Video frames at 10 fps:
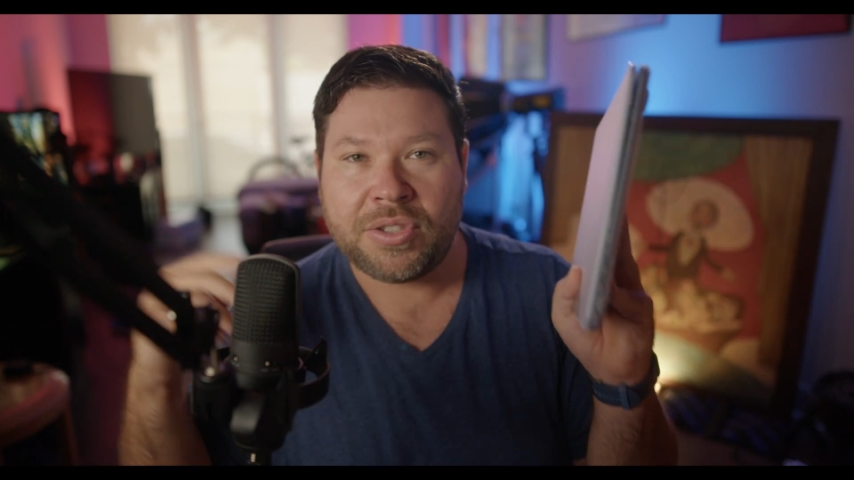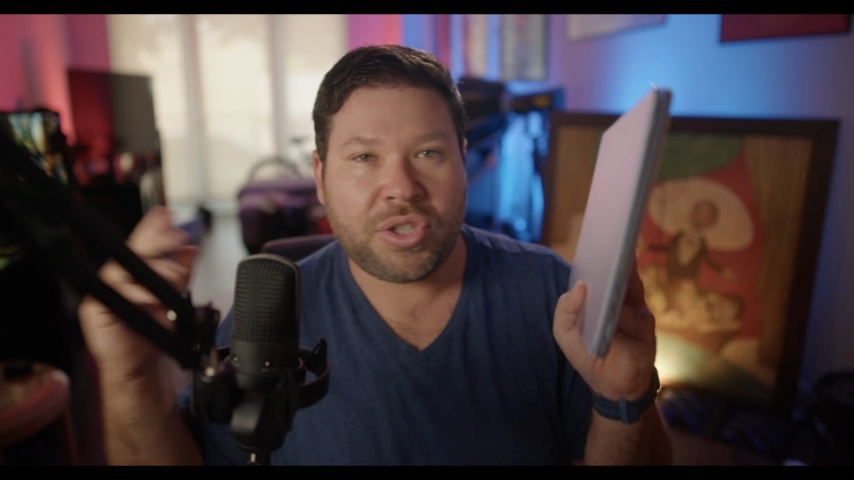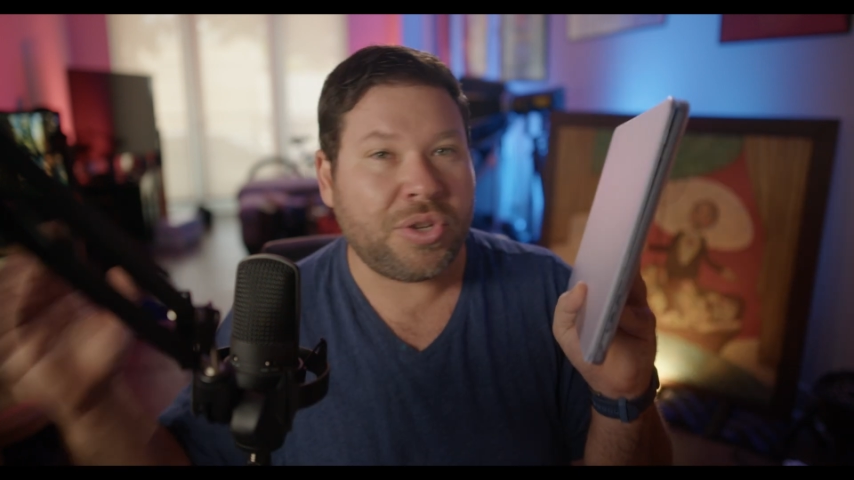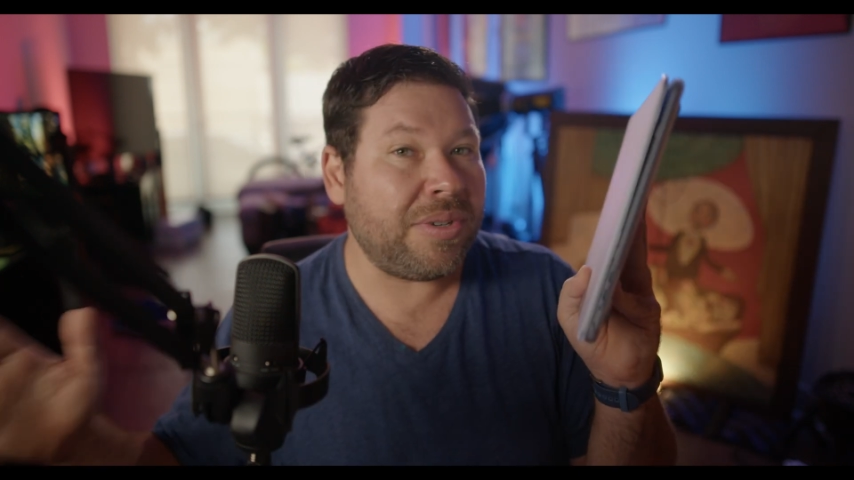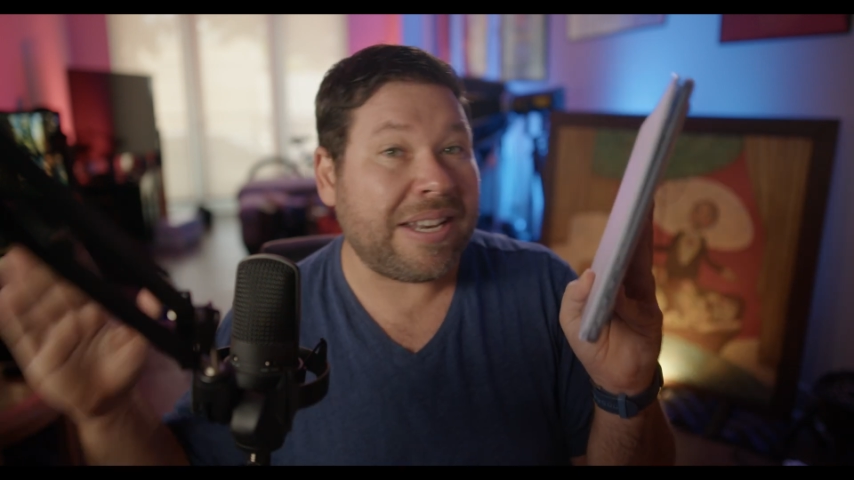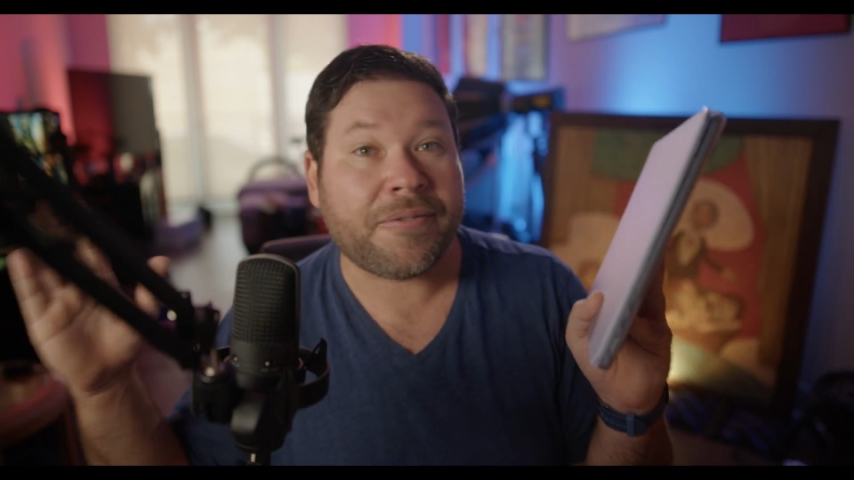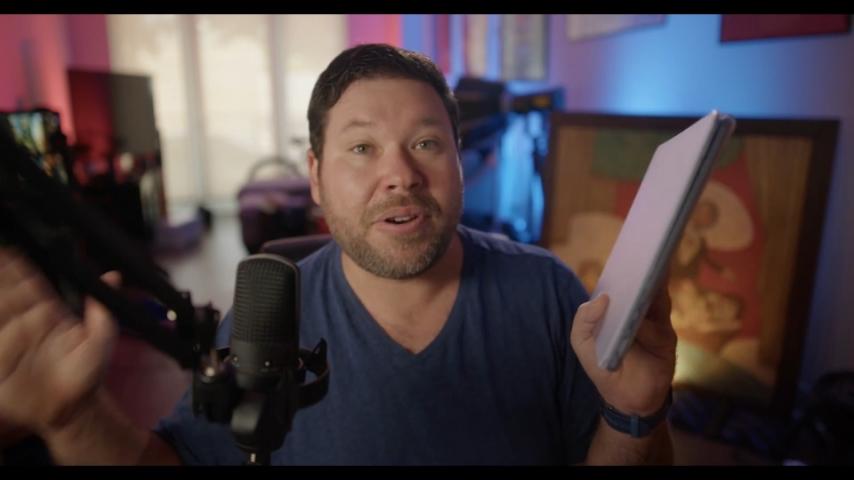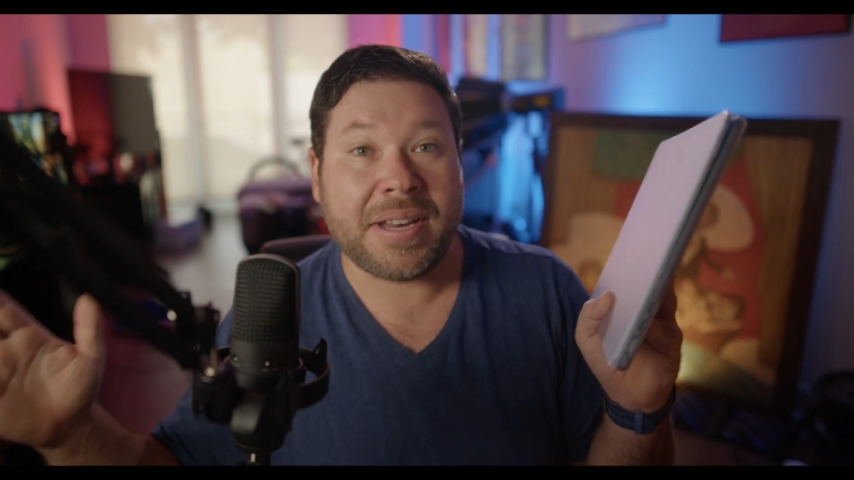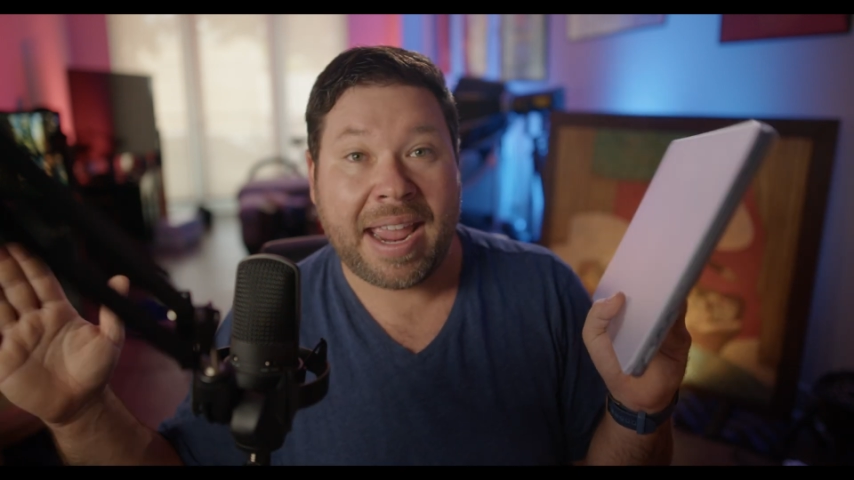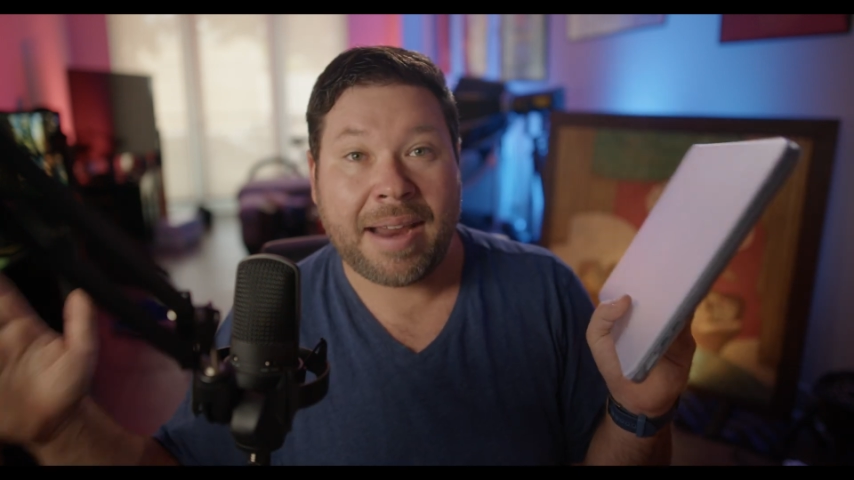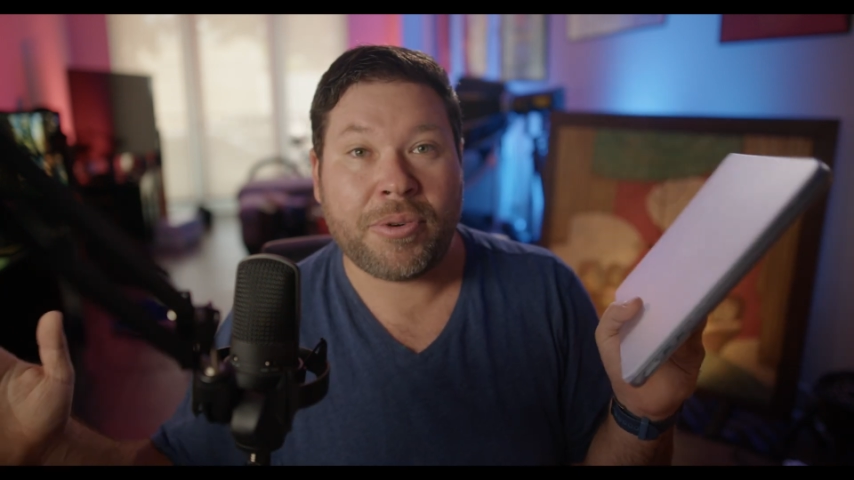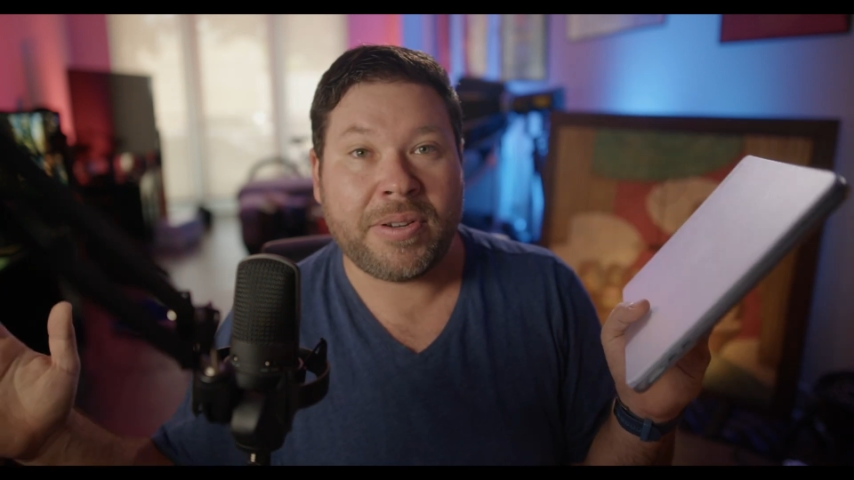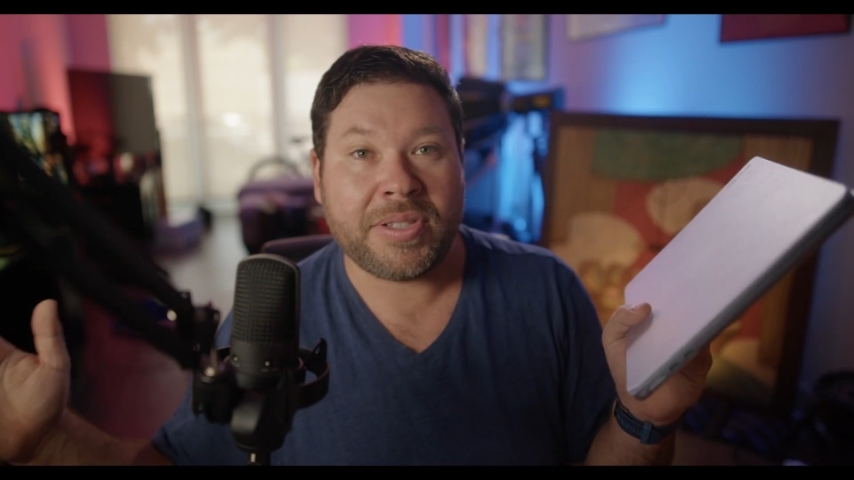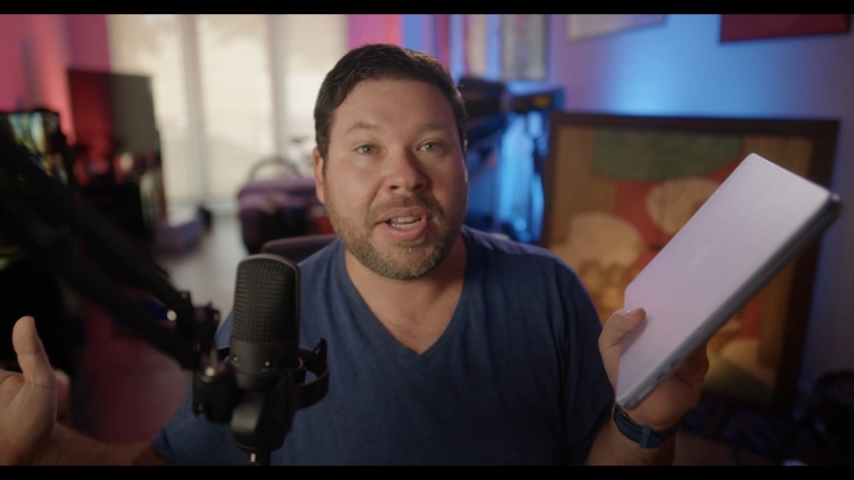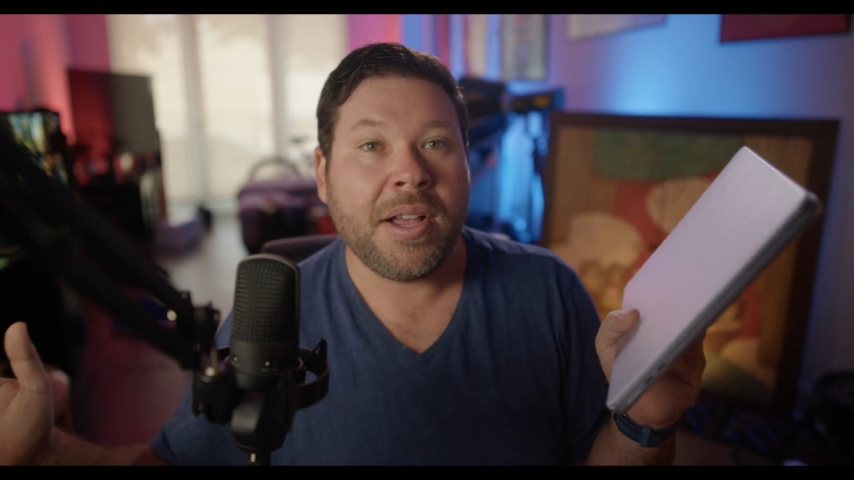2 different
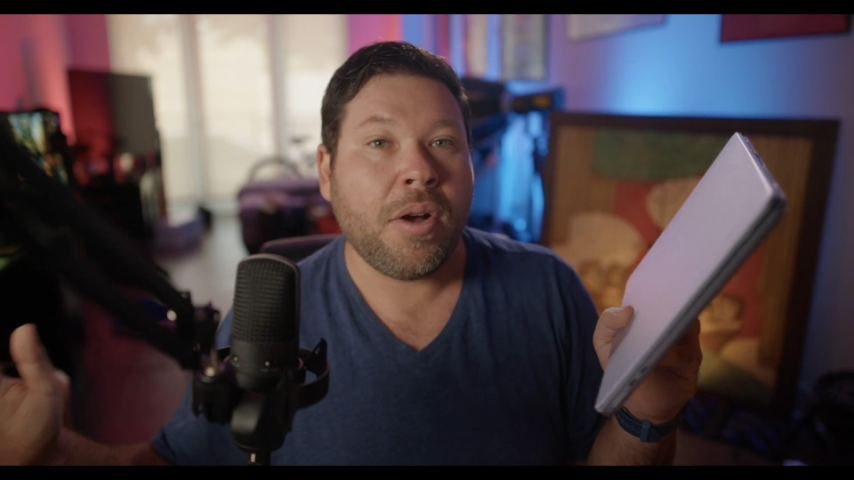cameras